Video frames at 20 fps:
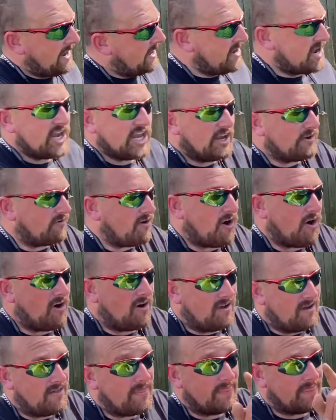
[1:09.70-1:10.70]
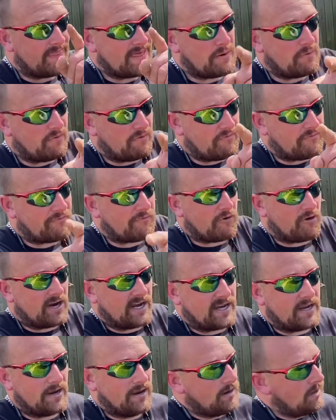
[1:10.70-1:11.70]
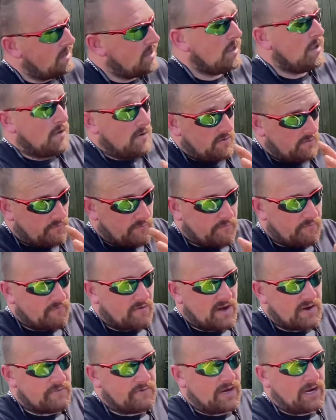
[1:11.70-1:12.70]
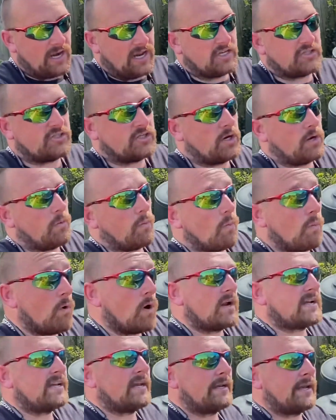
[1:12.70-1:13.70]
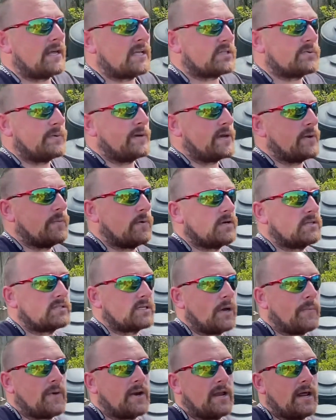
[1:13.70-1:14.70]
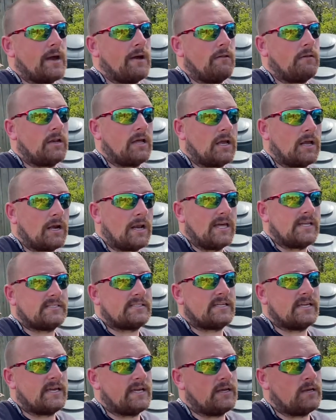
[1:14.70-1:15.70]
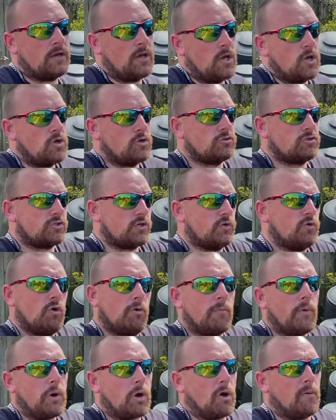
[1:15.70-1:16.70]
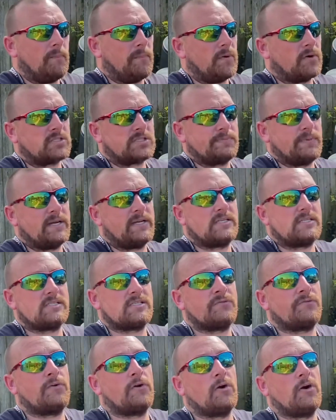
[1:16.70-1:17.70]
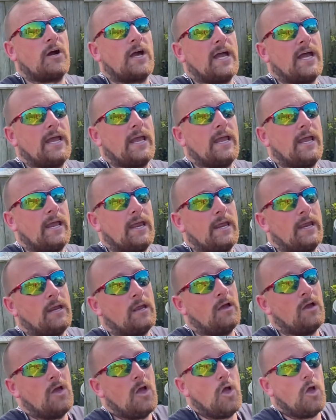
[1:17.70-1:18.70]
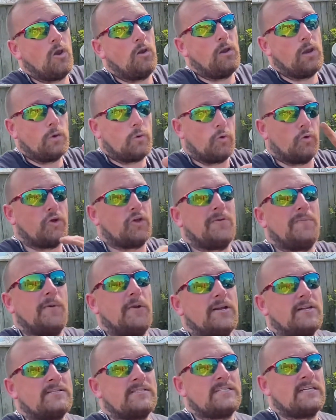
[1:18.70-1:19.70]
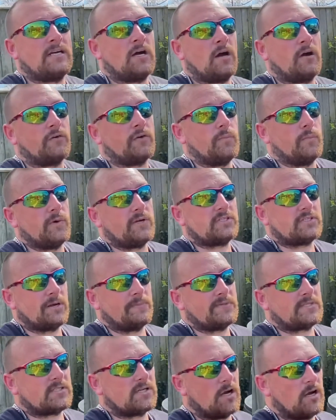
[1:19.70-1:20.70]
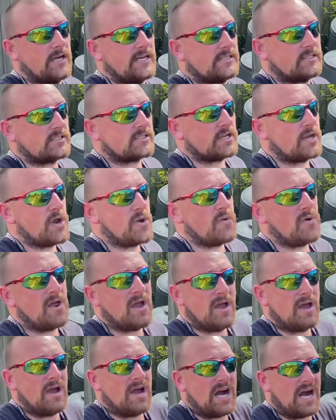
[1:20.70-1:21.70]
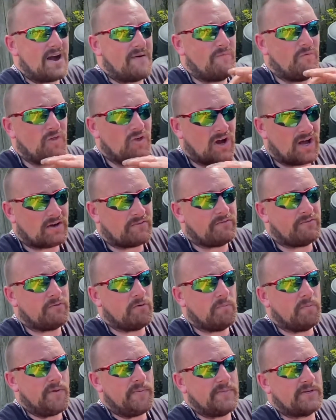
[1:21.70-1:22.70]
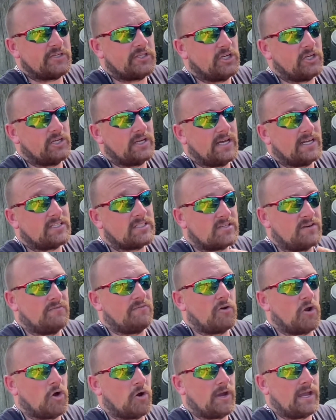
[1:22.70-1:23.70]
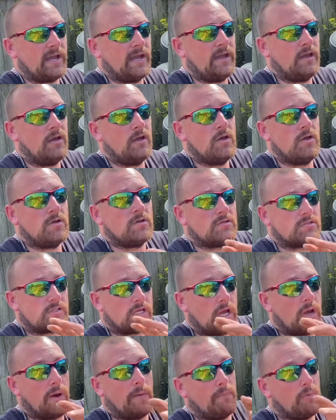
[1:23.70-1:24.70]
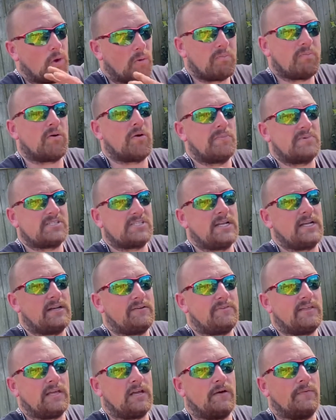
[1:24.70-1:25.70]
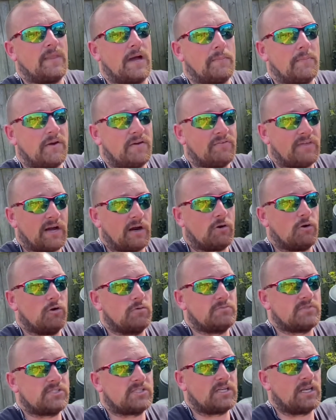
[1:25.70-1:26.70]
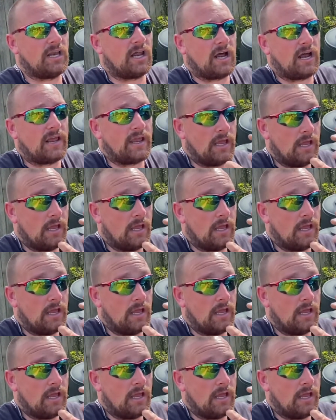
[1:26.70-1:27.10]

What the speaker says: You're wrong, they were free. Free for collection. What I did last week was I went out and I collected 2 normal compost bins for a local community garden, which I'll be starting soon. I've not had full permission yet to vlog it, so I'm not promising anything on that, but if that comes to light,